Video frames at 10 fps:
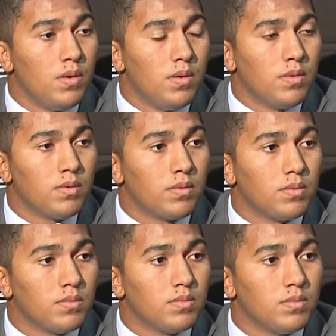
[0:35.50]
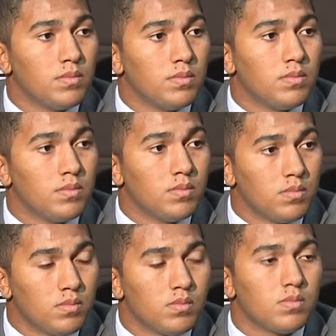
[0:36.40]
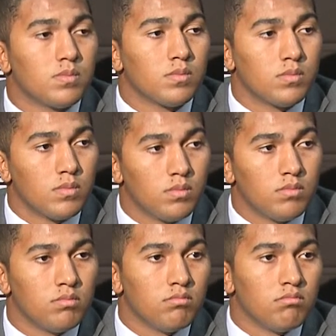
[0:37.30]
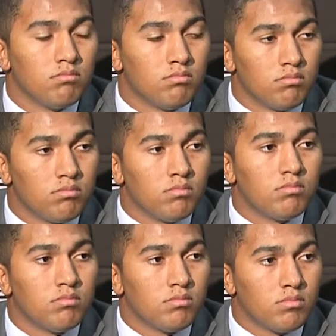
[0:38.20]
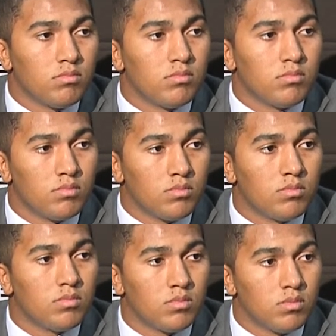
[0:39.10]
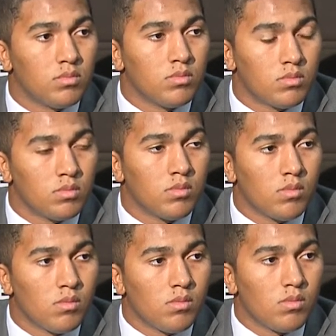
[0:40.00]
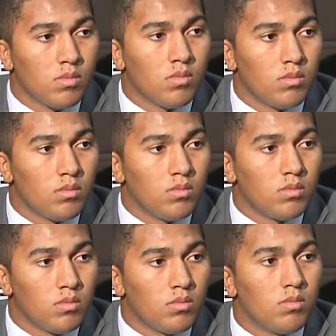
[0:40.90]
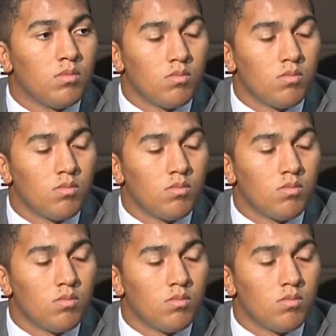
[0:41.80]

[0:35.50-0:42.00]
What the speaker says: (no one is talking)